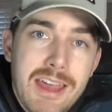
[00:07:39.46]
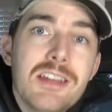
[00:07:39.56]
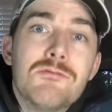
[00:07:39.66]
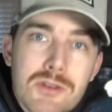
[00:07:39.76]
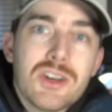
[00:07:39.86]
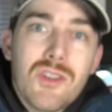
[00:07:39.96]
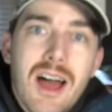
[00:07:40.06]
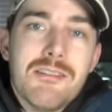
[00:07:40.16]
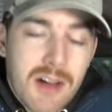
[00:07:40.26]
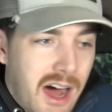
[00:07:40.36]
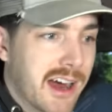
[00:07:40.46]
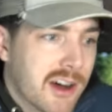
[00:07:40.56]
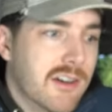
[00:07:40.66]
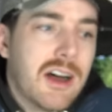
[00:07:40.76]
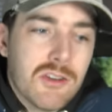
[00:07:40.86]
in real life,
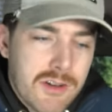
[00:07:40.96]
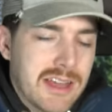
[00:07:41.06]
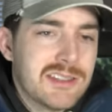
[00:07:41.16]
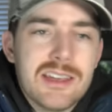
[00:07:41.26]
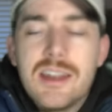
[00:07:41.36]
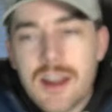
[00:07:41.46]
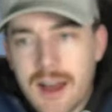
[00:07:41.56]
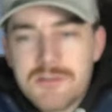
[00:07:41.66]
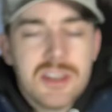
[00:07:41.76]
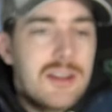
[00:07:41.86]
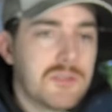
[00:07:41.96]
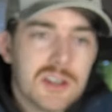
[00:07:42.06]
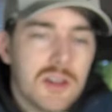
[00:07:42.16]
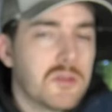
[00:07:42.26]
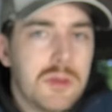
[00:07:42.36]
IRL. Grant said it, I've said it, I've
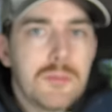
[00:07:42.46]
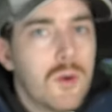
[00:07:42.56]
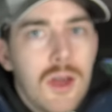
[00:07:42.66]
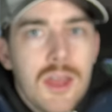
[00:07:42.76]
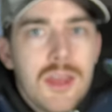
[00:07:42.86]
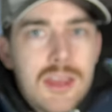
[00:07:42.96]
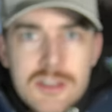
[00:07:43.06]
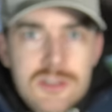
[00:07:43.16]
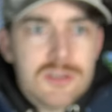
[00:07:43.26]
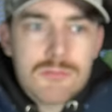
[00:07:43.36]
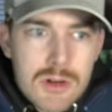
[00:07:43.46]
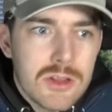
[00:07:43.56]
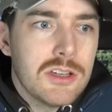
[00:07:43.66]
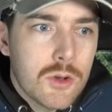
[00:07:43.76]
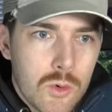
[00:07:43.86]
talked to other people he's just a
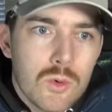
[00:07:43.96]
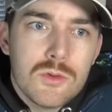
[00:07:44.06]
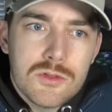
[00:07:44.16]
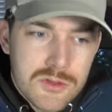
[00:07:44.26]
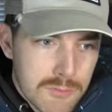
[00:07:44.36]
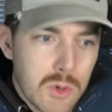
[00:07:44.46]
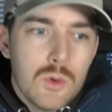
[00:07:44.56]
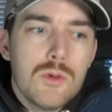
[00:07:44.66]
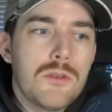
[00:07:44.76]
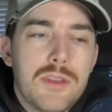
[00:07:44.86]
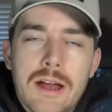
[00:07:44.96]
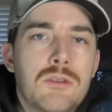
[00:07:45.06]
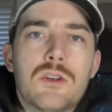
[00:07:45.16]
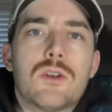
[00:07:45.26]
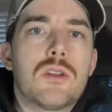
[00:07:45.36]
really cool, smooth,
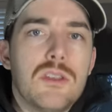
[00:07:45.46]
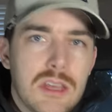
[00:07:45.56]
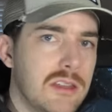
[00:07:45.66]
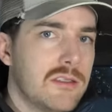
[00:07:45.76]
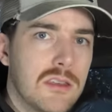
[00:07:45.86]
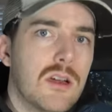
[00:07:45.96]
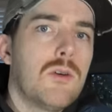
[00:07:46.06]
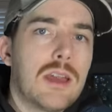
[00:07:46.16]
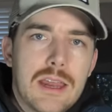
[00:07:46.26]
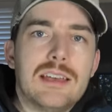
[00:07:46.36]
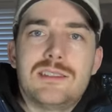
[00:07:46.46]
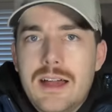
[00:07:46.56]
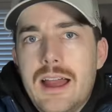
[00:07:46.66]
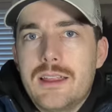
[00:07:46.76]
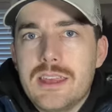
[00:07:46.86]
down-to-earth, easygoing, nice
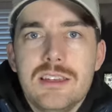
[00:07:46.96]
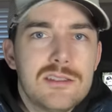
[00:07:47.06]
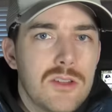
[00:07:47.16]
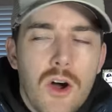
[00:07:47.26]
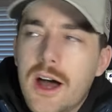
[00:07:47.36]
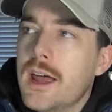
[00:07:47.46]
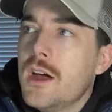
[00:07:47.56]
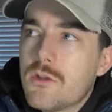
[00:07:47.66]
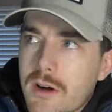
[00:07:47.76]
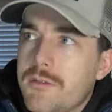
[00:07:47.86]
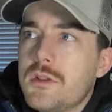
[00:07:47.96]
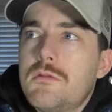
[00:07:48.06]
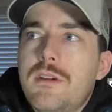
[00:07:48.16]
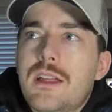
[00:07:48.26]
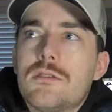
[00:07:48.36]
guy. Like, he's not ruffling
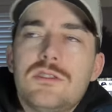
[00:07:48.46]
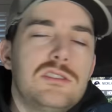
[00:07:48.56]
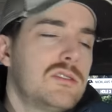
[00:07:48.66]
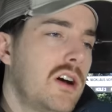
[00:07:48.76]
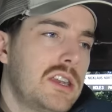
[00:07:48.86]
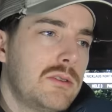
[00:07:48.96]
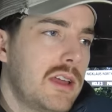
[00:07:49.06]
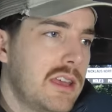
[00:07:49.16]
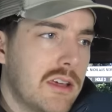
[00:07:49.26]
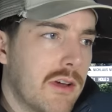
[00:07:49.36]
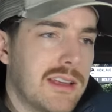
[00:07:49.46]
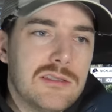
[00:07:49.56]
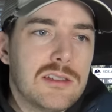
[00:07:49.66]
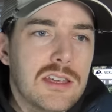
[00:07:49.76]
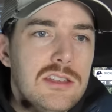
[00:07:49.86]
feathers. He's not doing anything
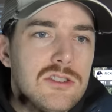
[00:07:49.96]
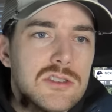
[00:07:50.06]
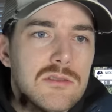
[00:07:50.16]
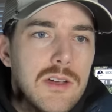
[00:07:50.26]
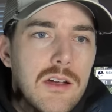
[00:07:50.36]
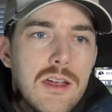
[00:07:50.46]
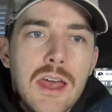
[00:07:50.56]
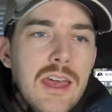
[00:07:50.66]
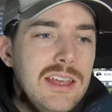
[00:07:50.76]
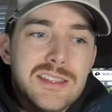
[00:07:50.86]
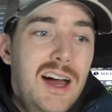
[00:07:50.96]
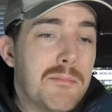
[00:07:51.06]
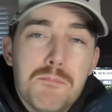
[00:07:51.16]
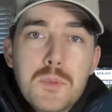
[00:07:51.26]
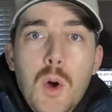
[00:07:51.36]
crazy. Like, he's just a very, he's
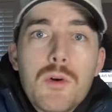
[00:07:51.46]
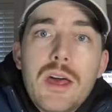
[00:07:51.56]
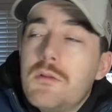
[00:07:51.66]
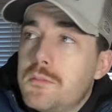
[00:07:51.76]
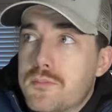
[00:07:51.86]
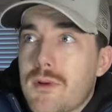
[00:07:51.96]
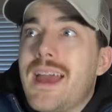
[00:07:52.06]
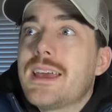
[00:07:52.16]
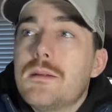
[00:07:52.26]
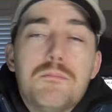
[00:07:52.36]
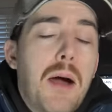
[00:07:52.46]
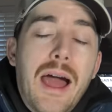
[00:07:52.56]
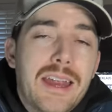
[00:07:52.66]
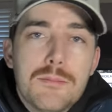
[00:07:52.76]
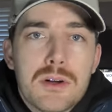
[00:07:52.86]
not going out and bragging and
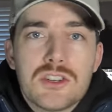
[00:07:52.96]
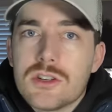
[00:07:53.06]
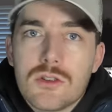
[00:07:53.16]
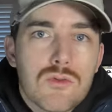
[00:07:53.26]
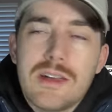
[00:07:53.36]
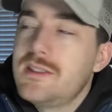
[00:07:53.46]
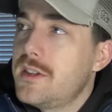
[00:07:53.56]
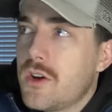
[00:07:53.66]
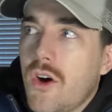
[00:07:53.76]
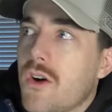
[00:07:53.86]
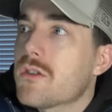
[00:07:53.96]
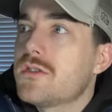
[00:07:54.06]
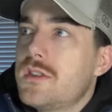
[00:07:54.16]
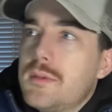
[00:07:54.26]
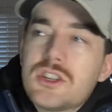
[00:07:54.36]
buying a bunch of crazy
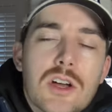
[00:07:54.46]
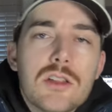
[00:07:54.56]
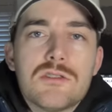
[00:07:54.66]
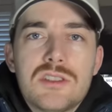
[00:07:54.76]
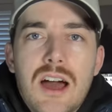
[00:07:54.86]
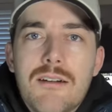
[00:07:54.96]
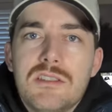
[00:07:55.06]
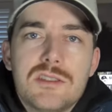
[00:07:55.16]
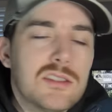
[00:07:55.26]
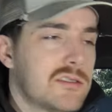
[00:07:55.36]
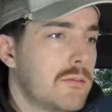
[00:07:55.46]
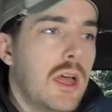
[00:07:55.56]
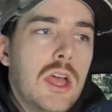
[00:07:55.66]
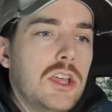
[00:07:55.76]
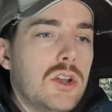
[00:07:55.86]
cars and a bunch of other stuff. He's not some,
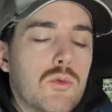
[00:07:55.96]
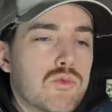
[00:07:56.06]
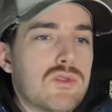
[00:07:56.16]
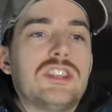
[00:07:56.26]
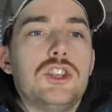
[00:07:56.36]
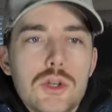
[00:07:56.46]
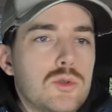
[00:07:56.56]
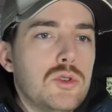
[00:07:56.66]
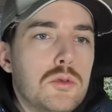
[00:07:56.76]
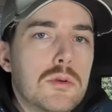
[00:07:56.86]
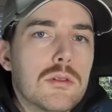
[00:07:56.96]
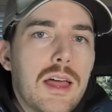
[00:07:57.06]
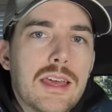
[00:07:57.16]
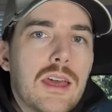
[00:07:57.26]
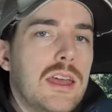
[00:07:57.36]
you know, rich YouTuber.
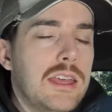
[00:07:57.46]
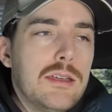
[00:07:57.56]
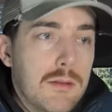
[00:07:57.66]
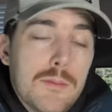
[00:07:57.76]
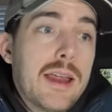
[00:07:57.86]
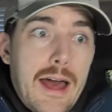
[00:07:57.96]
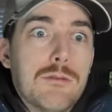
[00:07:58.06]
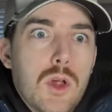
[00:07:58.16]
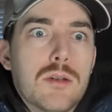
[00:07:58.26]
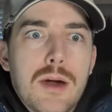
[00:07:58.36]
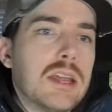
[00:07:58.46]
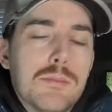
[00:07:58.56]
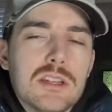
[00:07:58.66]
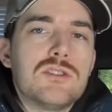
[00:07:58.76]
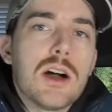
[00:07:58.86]
Like, he, he might have a lot of money,
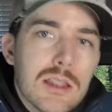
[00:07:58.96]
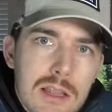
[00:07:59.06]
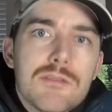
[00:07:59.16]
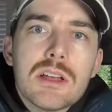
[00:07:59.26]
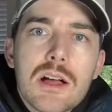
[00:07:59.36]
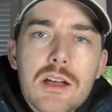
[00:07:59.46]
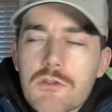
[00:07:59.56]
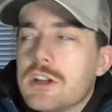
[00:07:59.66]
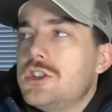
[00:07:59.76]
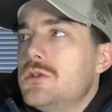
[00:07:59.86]
but he's not living like a rich